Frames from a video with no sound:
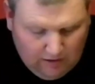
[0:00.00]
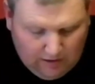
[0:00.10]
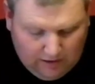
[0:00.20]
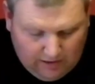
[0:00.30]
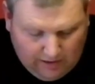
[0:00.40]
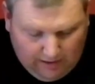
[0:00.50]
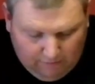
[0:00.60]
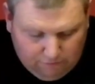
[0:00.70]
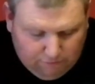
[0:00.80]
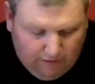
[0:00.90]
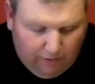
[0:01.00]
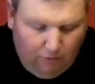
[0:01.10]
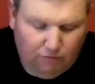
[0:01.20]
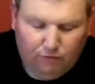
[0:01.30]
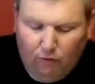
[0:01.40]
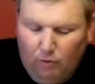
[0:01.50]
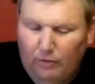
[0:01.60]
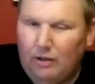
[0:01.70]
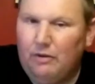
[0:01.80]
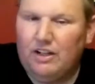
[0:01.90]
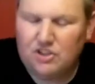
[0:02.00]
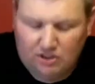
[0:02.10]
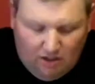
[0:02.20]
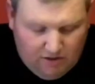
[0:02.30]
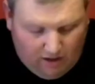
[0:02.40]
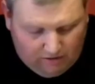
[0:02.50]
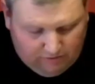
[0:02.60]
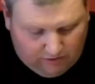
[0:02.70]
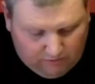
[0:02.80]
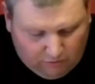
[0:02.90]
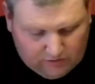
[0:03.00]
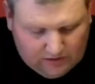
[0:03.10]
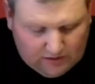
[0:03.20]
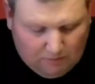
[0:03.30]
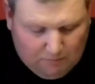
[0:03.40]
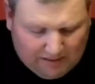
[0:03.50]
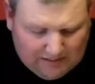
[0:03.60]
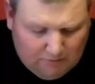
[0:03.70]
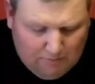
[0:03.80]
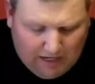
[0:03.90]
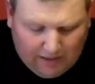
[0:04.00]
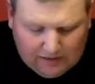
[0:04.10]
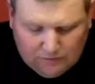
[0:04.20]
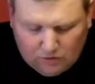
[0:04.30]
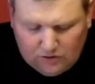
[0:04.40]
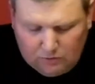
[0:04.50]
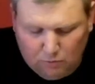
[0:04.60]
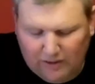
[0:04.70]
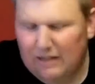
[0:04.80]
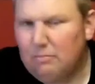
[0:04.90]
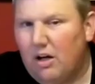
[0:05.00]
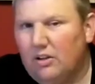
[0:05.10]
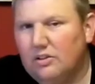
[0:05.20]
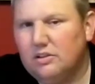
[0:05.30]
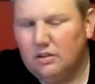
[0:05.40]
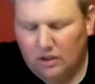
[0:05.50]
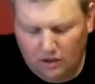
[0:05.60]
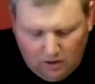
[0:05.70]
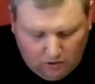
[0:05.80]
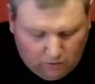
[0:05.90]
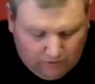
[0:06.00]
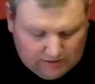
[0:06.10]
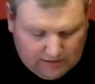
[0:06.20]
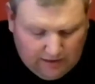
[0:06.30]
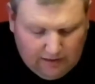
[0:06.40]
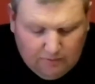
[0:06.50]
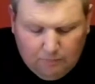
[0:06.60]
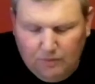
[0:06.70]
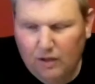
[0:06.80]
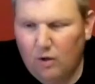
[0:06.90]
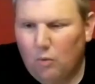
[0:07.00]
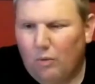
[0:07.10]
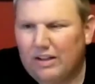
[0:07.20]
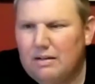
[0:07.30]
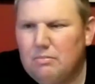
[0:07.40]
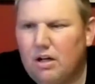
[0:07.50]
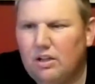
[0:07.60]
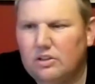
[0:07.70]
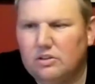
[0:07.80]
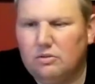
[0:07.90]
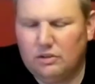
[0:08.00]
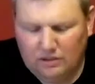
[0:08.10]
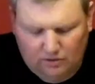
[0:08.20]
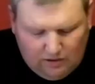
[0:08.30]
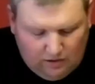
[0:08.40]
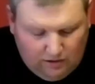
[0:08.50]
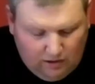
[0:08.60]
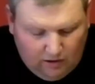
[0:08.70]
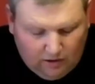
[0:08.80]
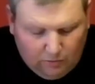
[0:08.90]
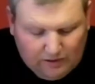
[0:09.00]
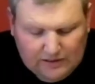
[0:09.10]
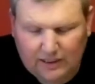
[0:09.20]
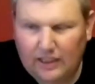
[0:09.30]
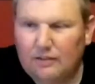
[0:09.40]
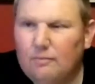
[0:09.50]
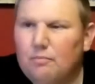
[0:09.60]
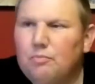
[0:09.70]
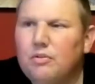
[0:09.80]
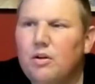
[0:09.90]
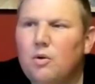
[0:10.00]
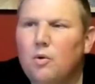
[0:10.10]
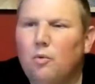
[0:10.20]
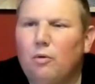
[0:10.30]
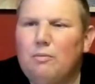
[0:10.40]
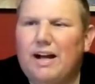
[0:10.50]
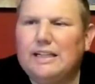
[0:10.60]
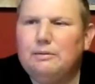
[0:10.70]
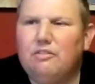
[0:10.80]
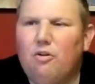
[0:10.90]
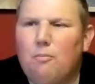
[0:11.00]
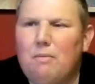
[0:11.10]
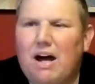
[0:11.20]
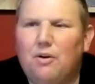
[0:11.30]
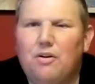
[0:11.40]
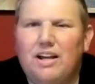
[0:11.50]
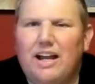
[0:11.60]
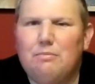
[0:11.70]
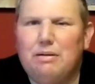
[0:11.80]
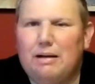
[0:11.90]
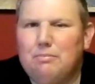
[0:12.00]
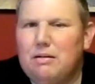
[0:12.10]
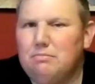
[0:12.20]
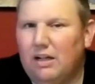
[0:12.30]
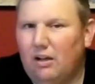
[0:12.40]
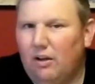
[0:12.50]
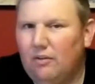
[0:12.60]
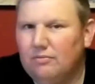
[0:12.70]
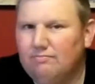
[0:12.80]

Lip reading: In a fatal four-way, we had Shawn Donovan versus Mason Maddux versus Wrecking Ball Legurisky. Wrecking Ball Legurisky reminds me of a modern-day Bam Bam Bigelow.